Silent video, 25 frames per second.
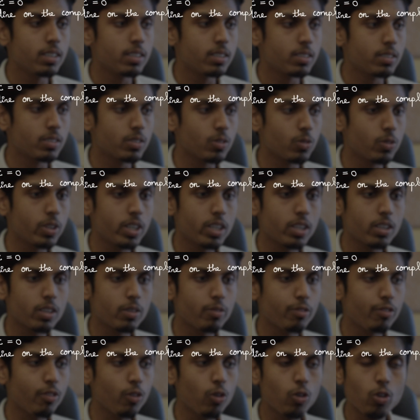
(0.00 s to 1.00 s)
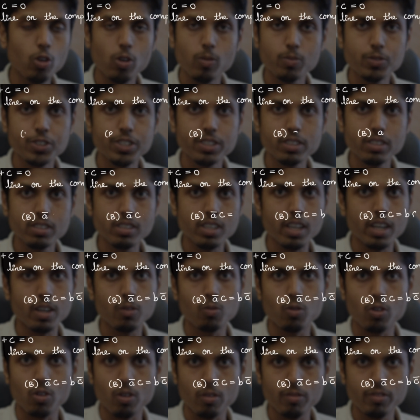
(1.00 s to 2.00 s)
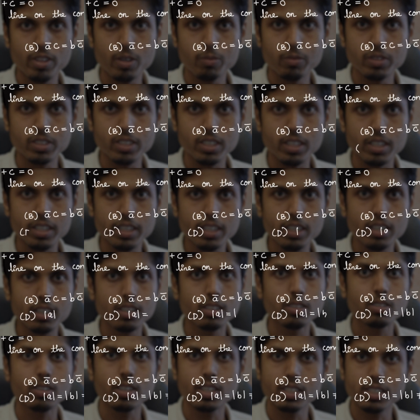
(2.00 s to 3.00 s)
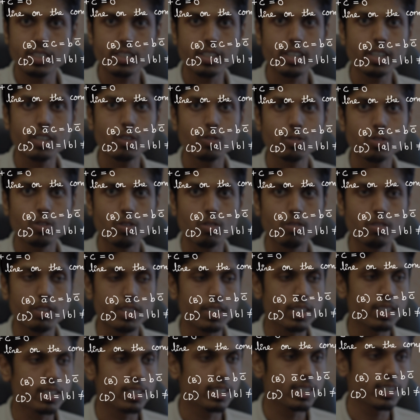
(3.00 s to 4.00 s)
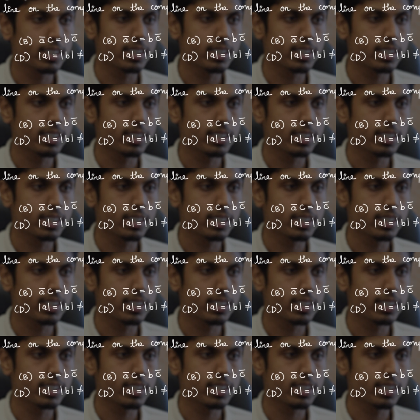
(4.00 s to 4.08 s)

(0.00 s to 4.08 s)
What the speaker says: So there are four options and one of them is correct. Let's try to solve it.